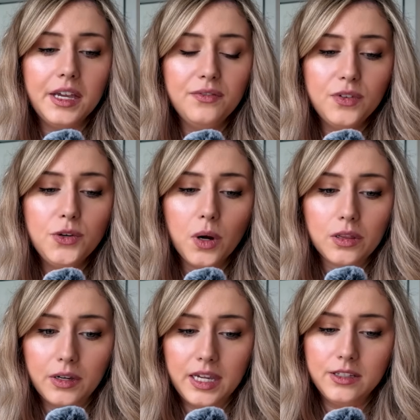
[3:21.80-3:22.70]
If you are
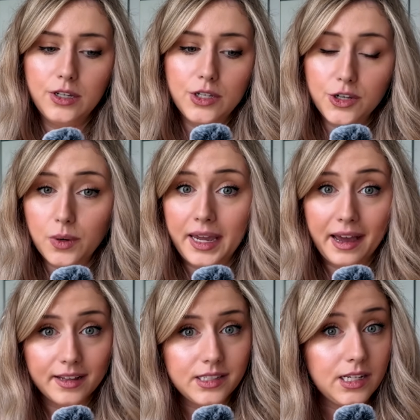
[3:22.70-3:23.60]
looking to do a
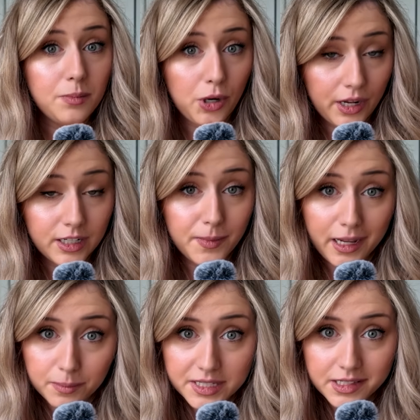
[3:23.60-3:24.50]
Etsy and
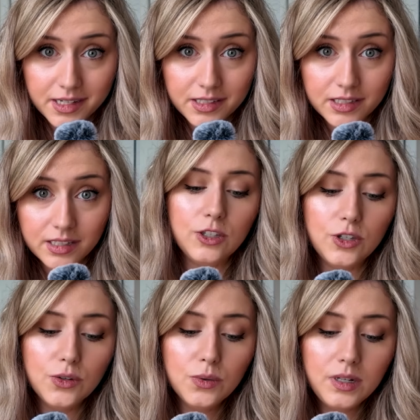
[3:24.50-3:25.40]
print-on-demand business,
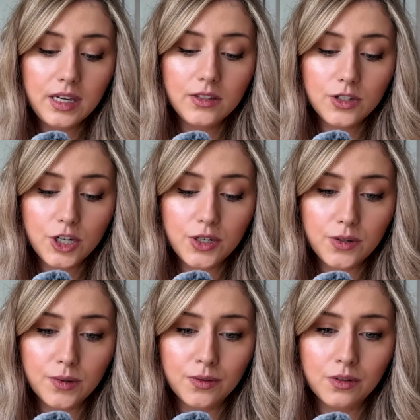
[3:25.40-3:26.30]
you need
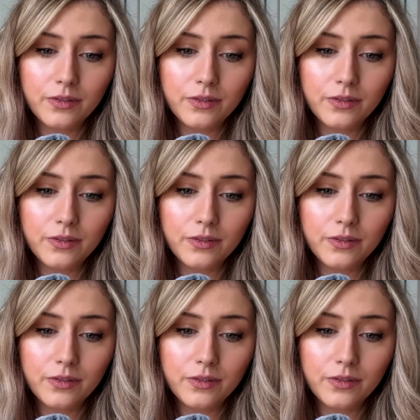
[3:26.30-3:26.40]
to,